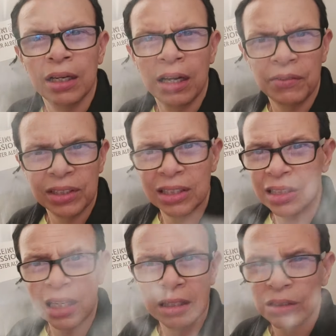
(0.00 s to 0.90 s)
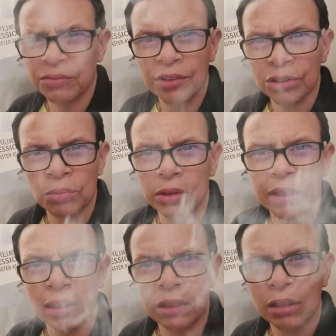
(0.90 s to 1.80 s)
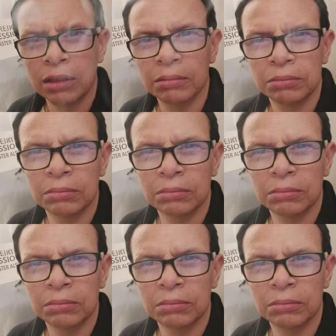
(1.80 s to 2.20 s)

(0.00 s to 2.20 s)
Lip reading: Ever since that, the friendship went downhill.